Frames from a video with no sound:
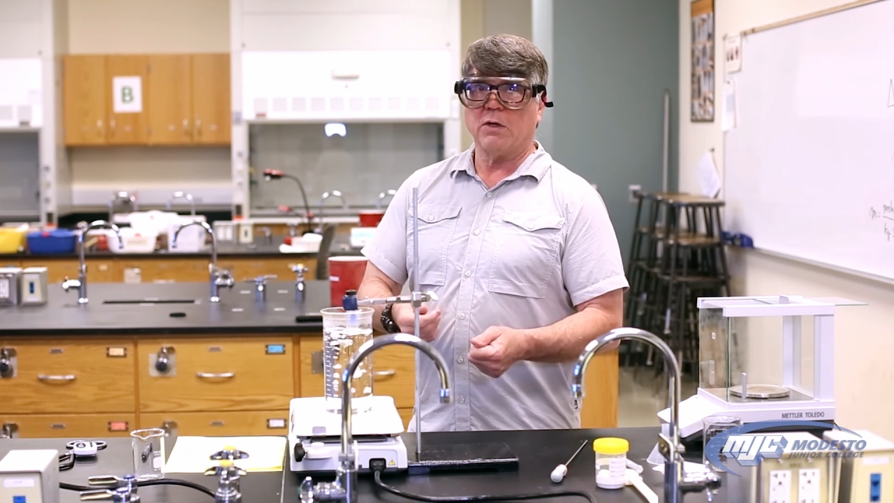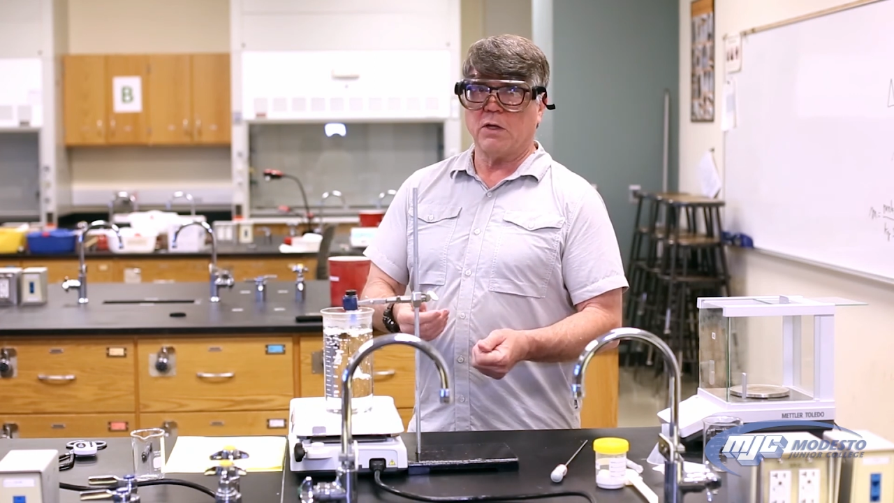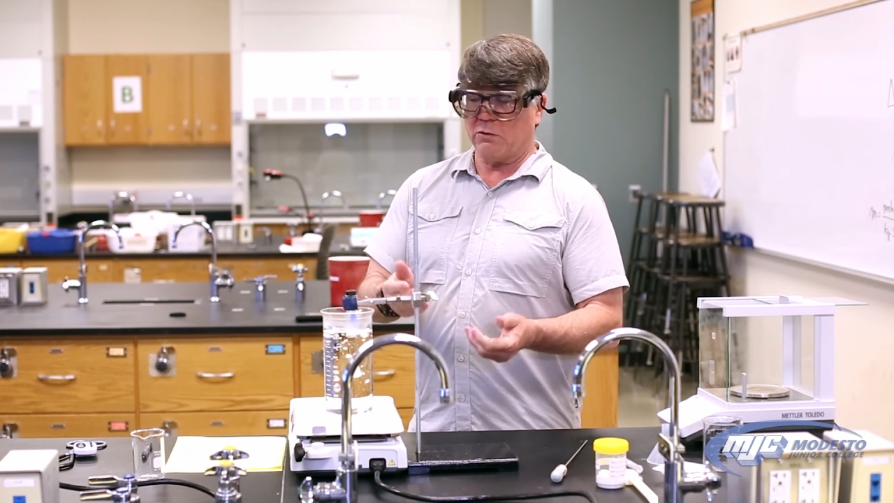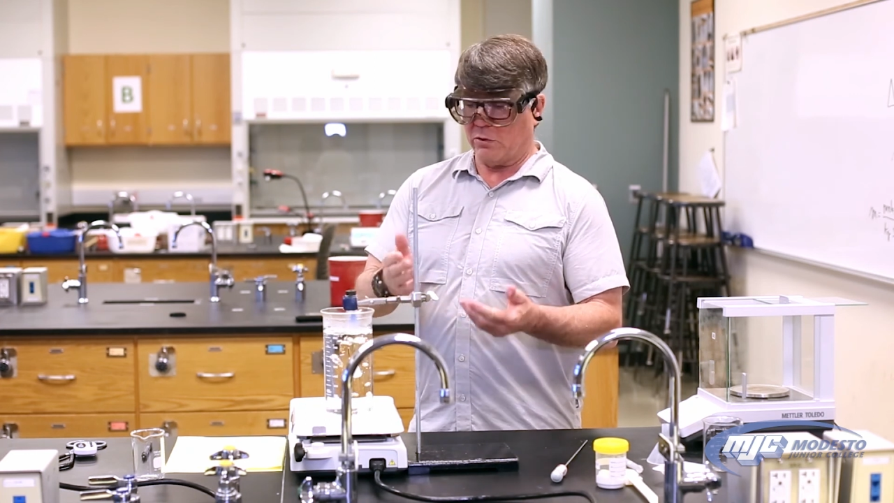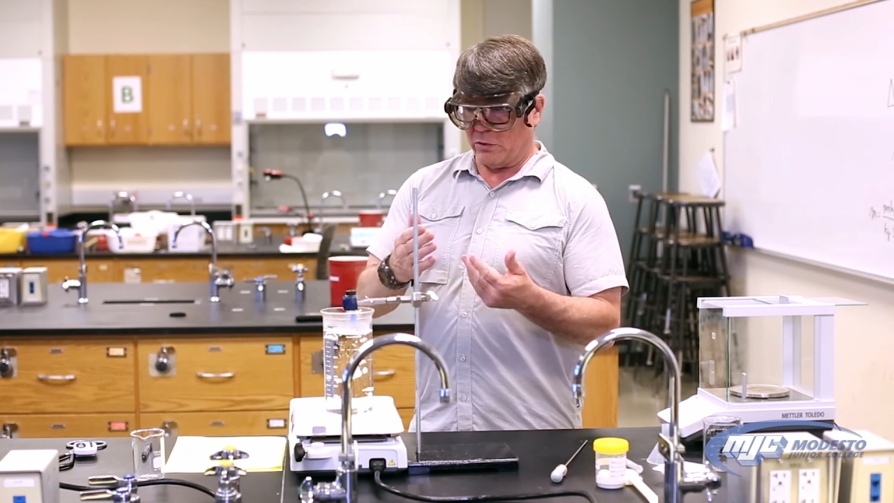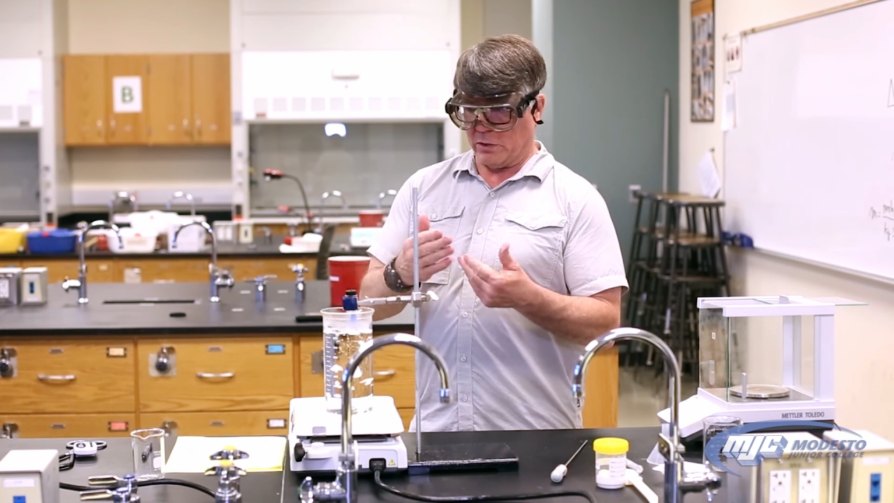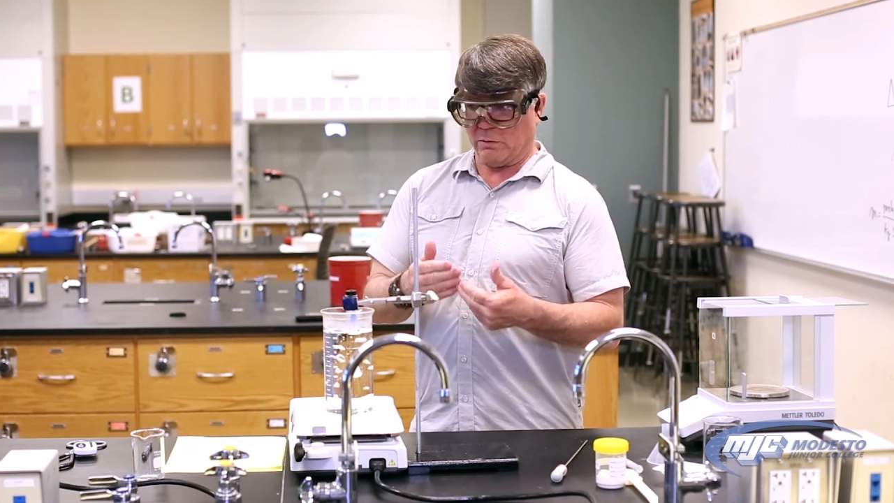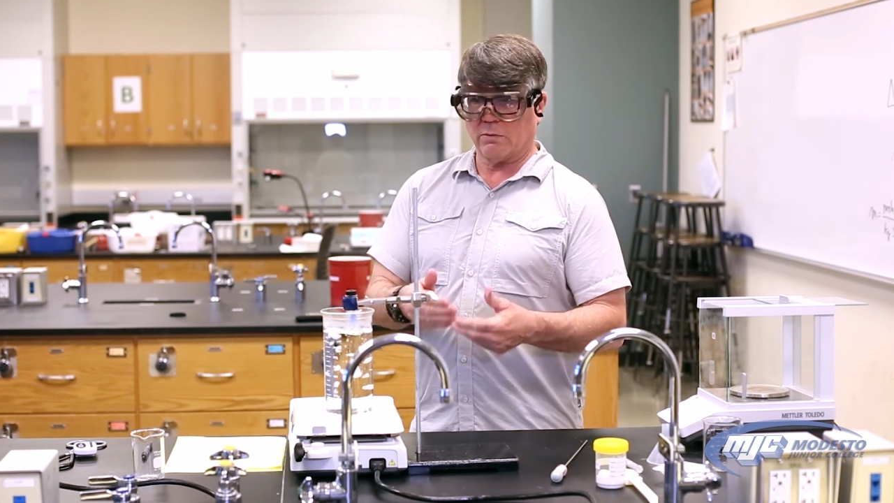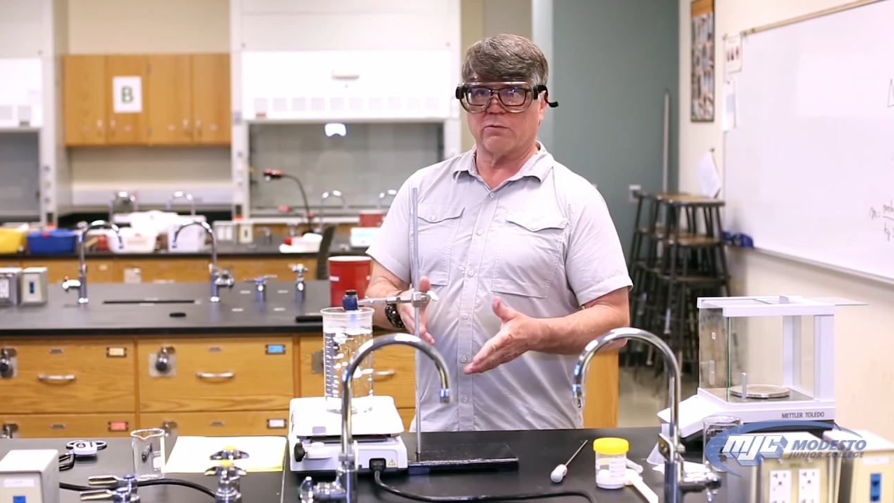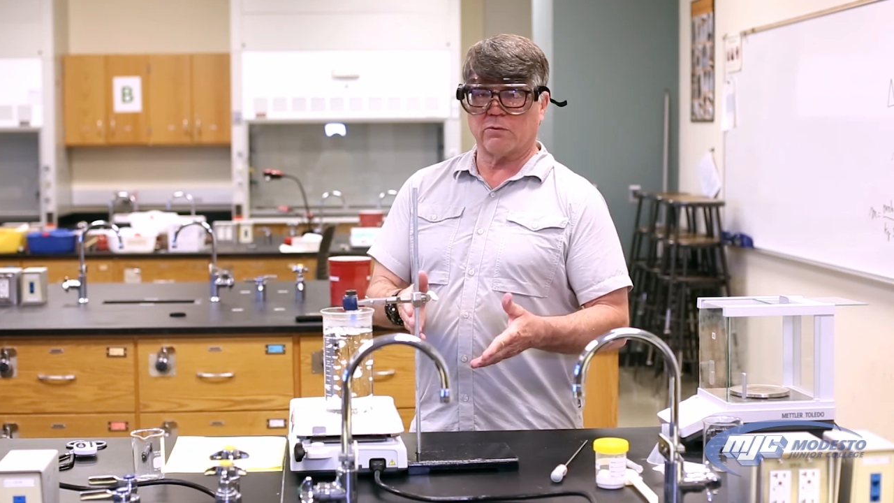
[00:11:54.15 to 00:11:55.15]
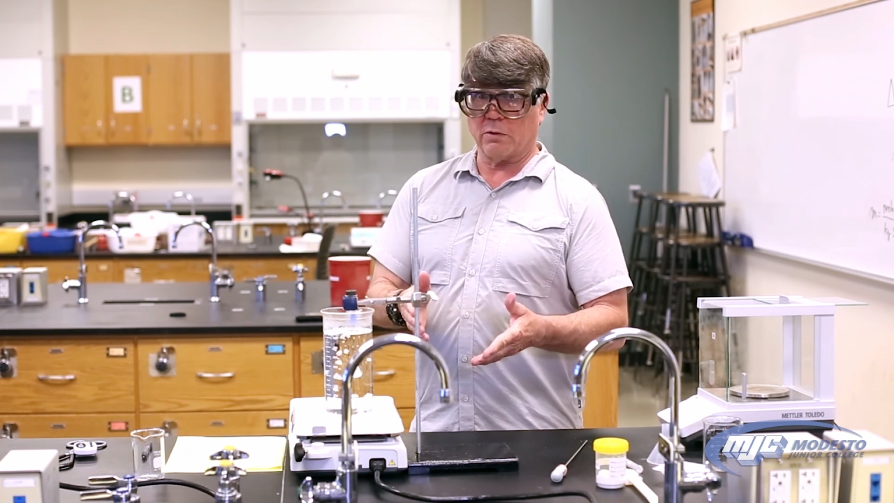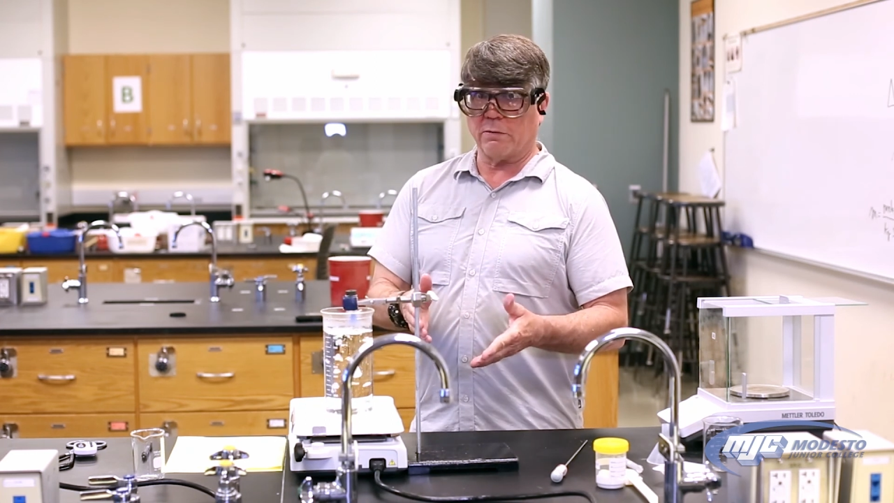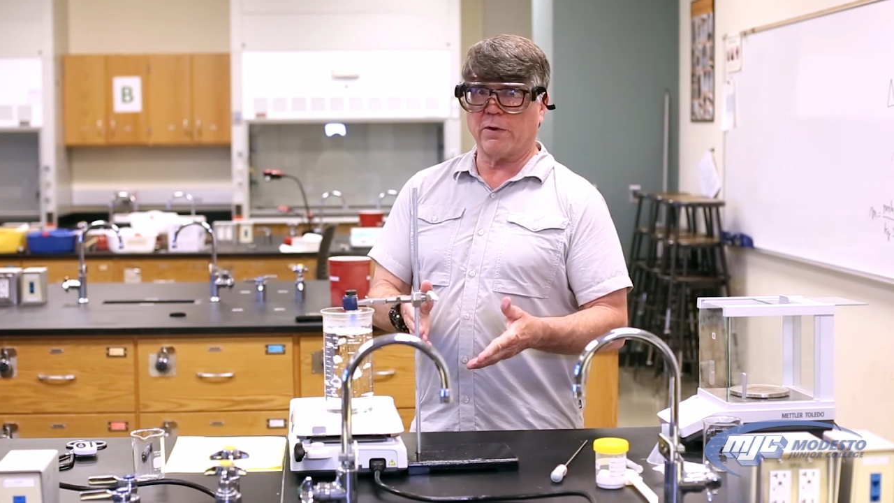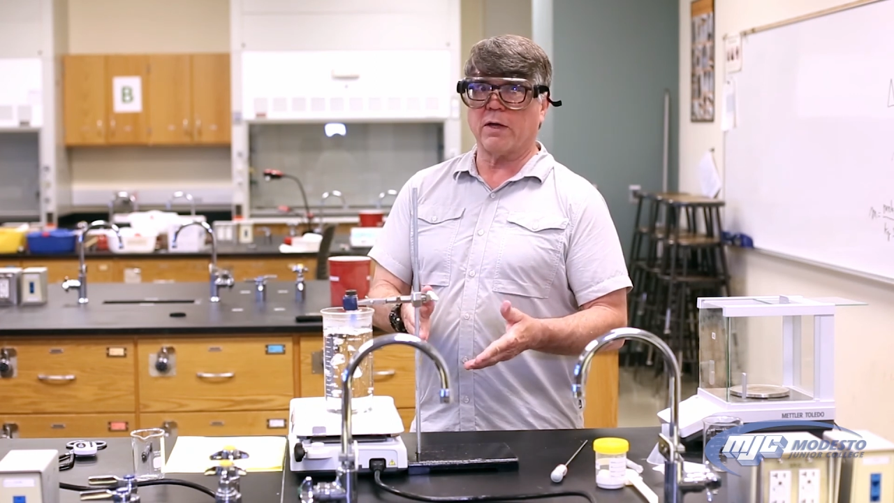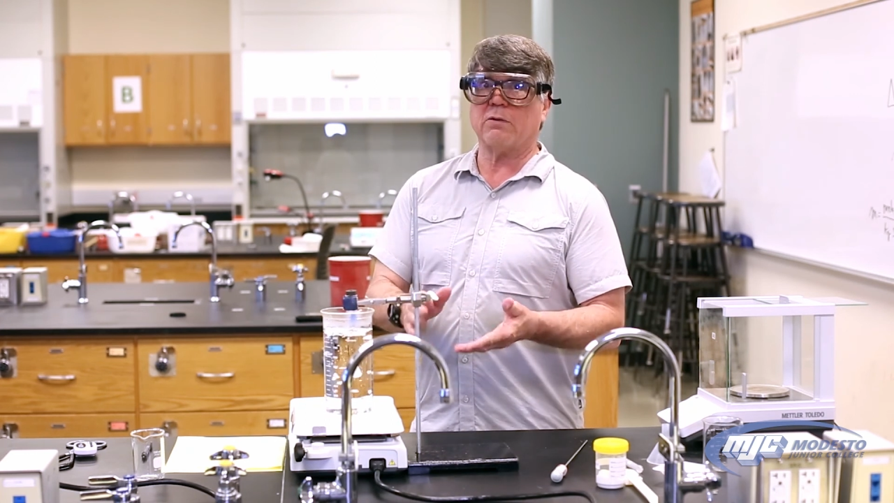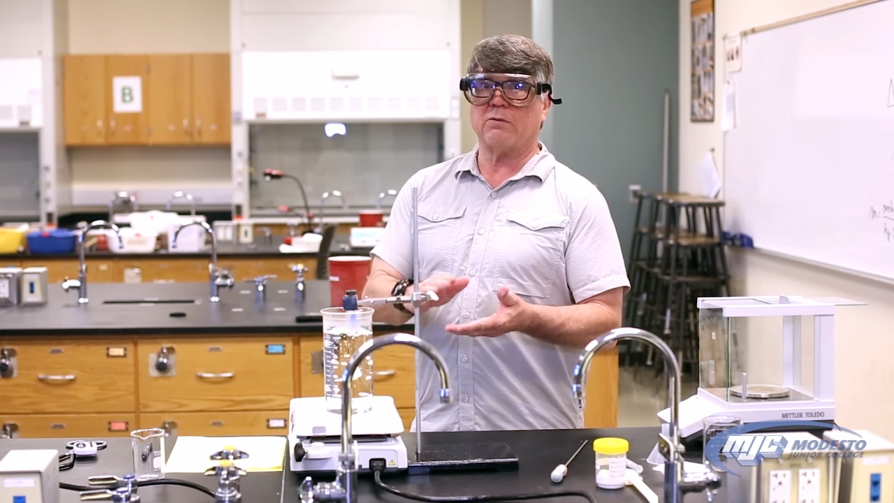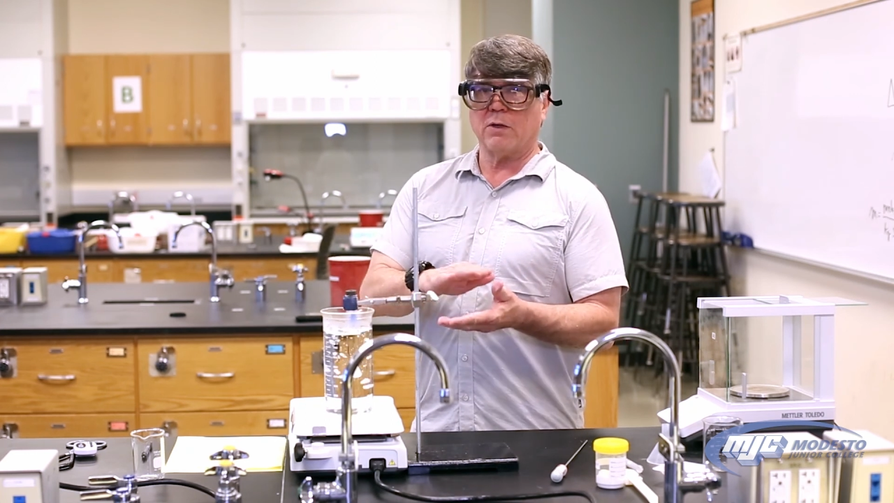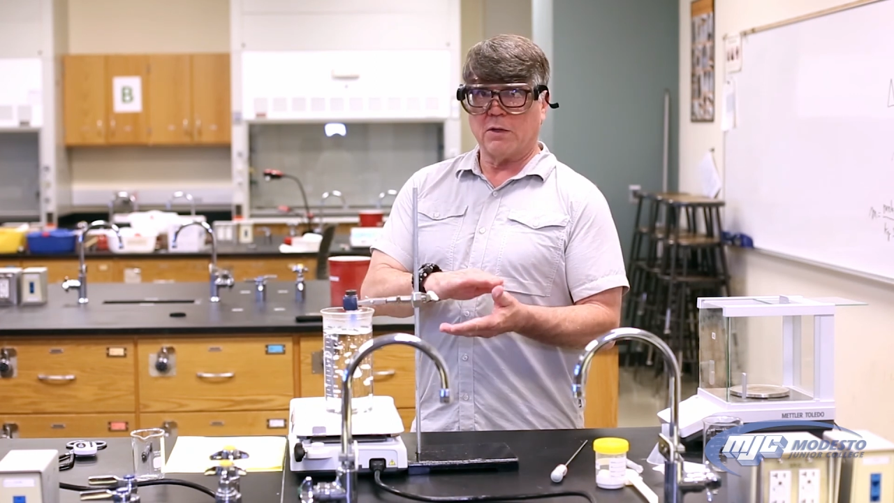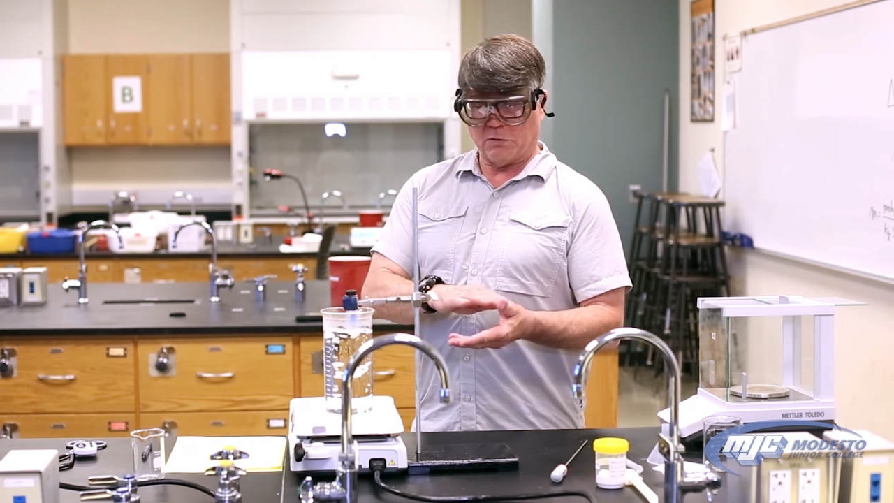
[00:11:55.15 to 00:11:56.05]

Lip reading: until it solidifies.